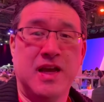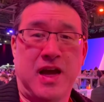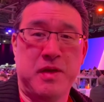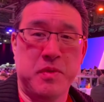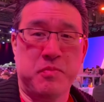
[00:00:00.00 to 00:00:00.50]

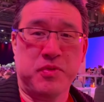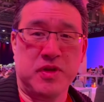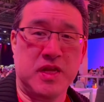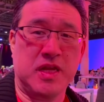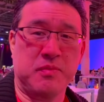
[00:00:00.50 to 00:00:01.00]
I've been
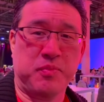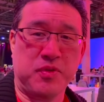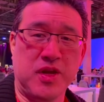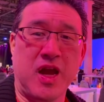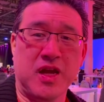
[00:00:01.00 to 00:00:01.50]
pretty
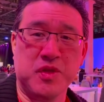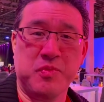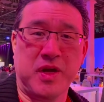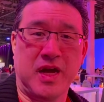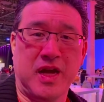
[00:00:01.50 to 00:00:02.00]

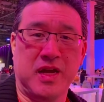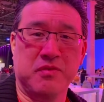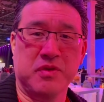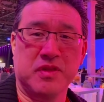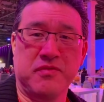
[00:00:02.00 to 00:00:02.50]

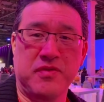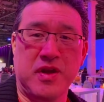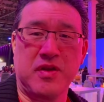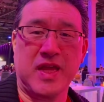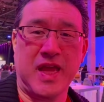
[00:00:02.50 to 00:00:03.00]
preoccupied with a
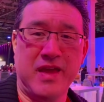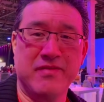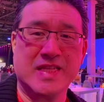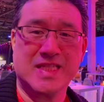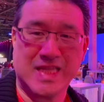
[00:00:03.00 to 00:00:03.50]
very
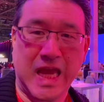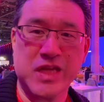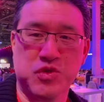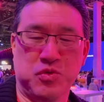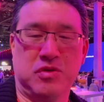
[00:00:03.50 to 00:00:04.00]
heavy
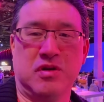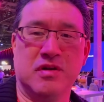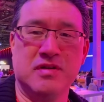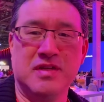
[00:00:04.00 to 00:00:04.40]
schedule